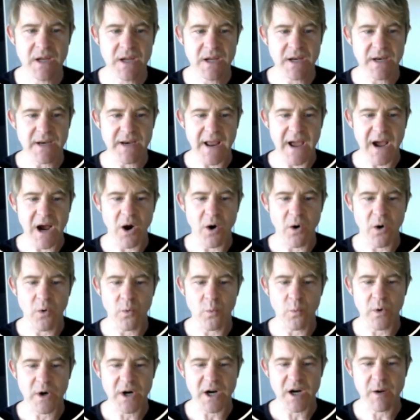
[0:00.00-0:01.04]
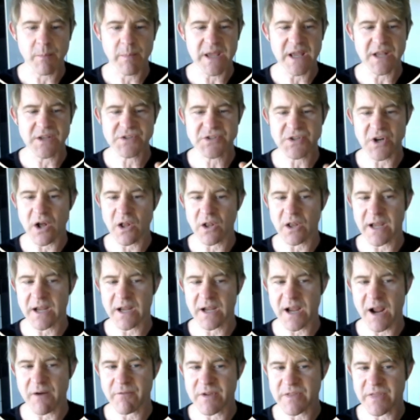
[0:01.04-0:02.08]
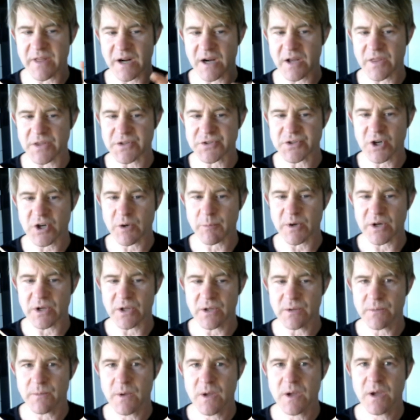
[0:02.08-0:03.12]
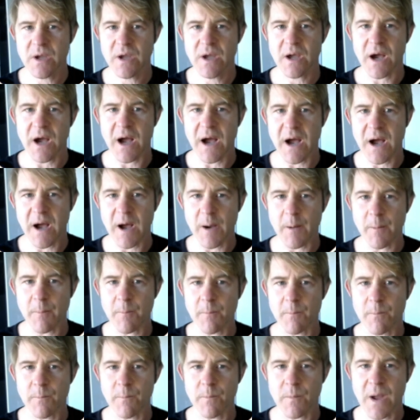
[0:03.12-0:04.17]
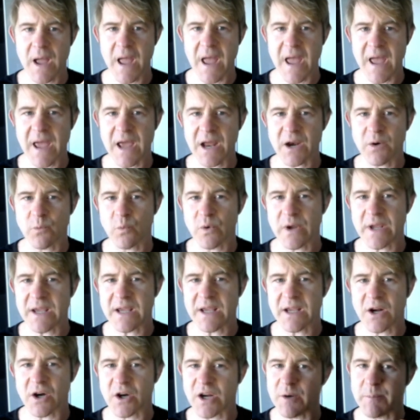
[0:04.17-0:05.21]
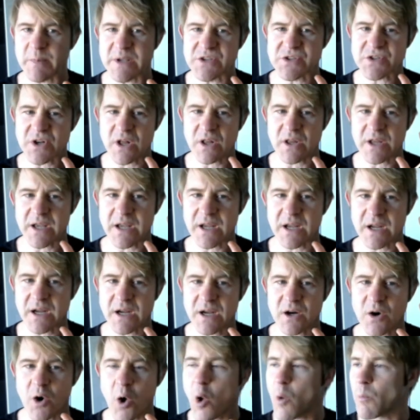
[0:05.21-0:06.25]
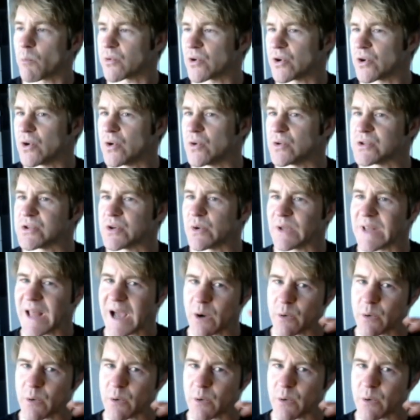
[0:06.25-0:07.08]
Now, we're going to be installing everything on the terminal, and we are going to be installing Homebrew to allow